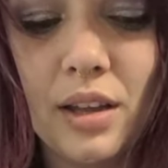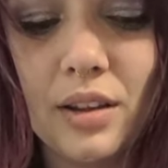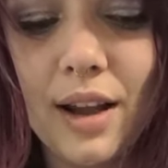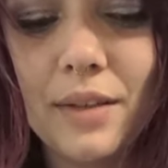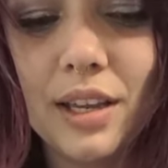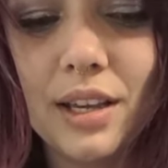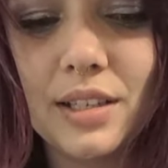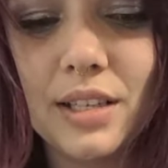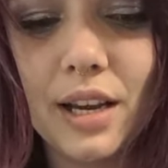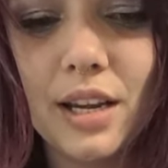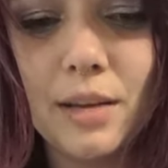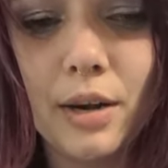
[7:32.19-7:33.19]
They're having
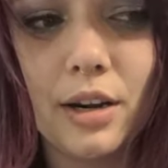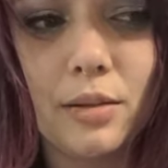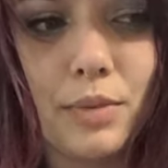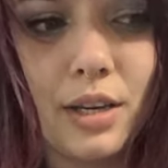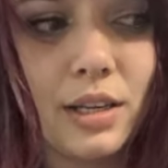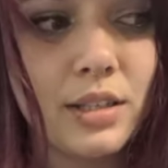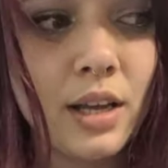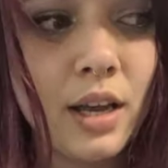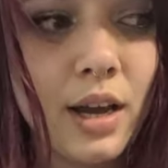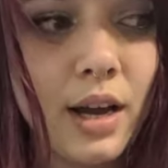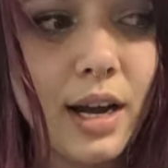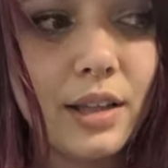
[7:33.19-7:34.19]
anxiety about it because
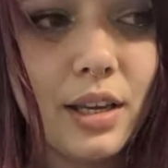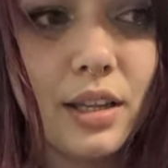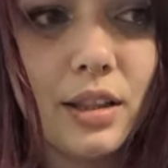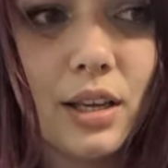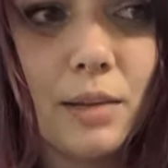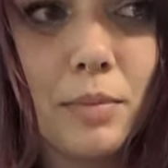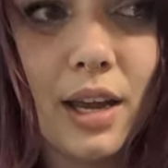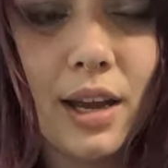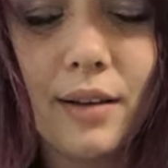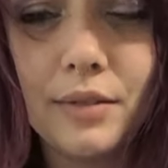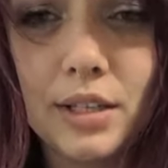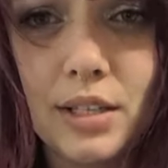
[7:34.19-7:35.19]
I think they may
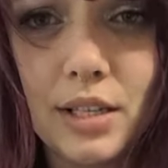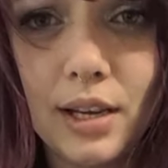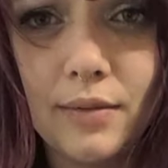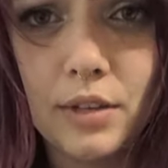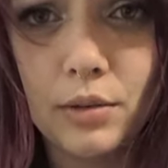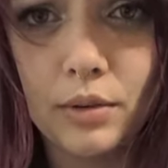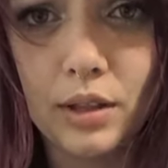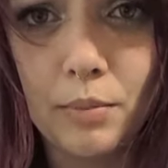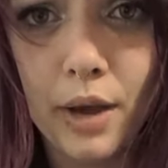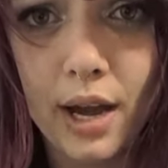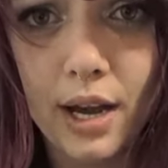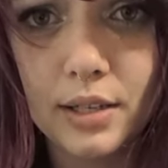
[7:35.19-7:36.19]
have deceived you in the
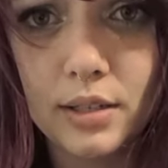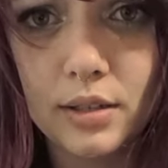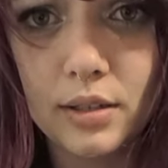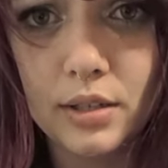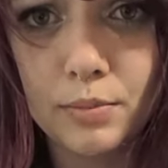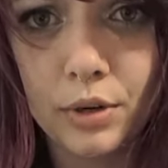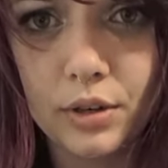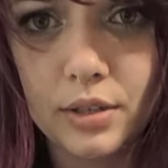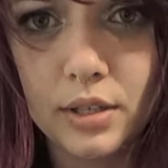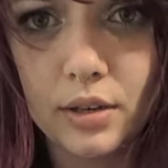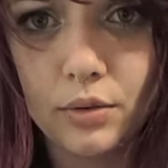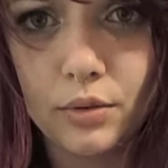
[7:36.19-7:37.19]
past, this
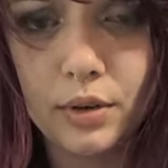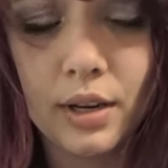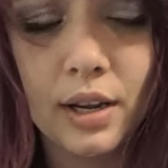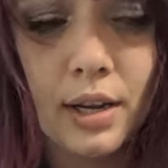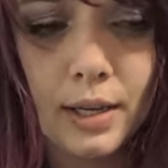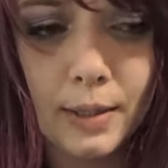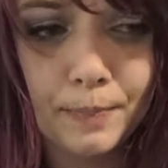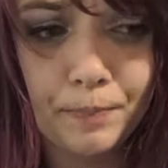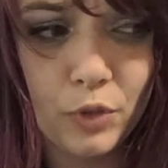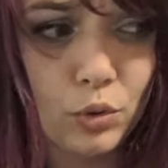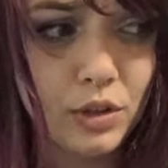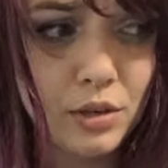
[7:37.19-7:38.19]
person, or
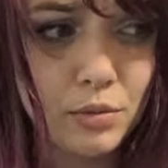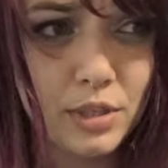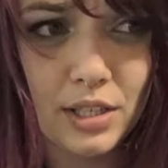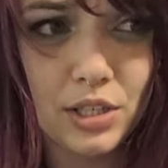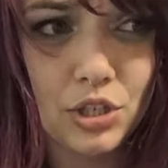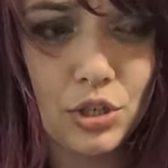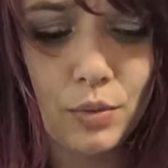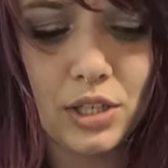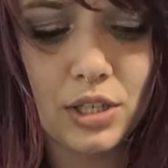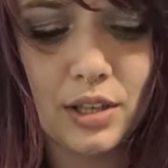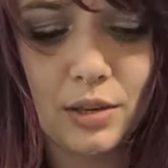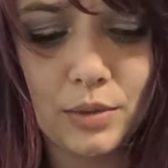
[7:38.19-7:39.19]
or there was a
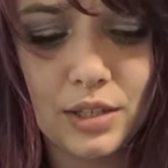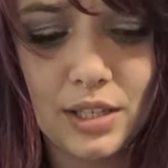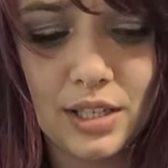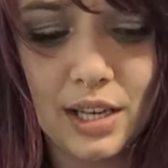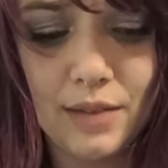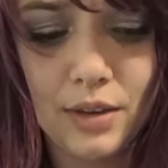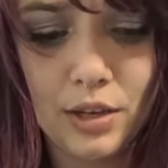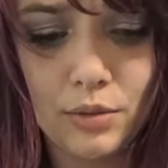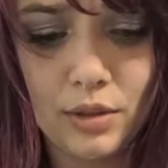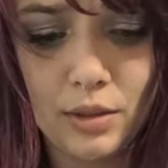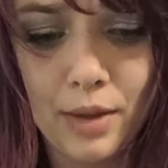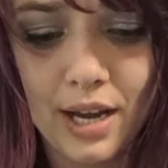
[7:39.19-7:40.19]
situation that was deceiving
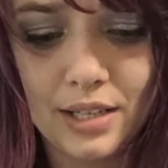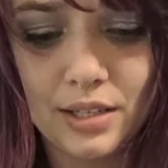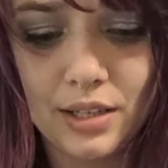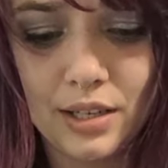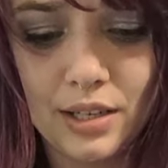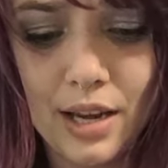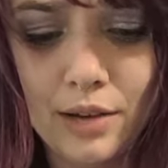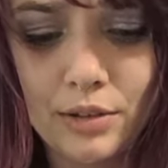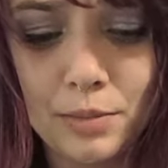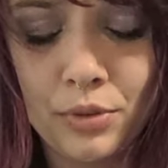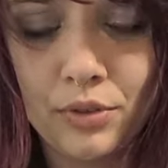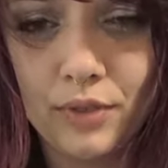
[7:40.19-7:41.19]
you in the past and now
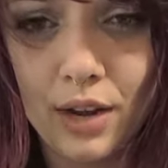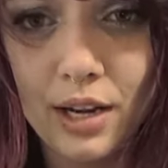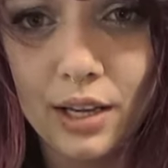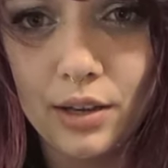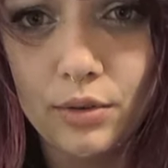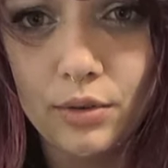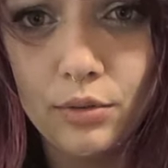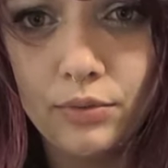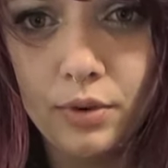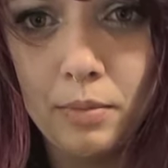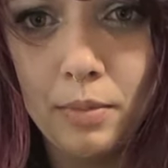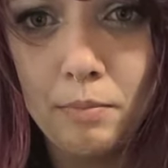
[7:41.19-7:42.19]
it's preventing you
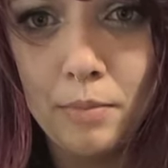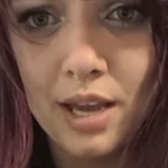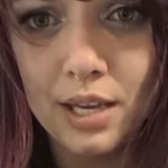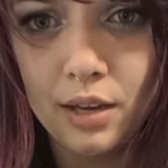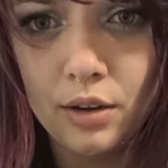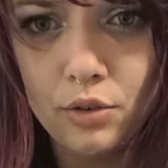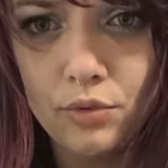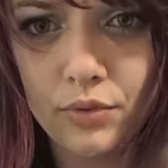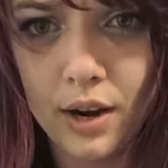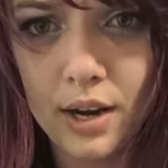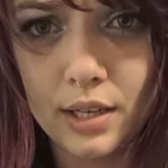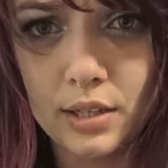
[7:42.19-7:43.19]
from making new
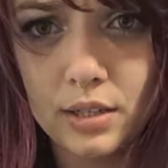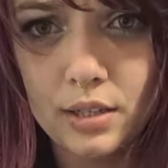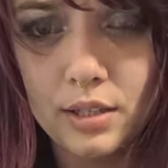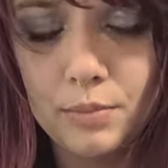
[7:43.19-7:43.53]
friends.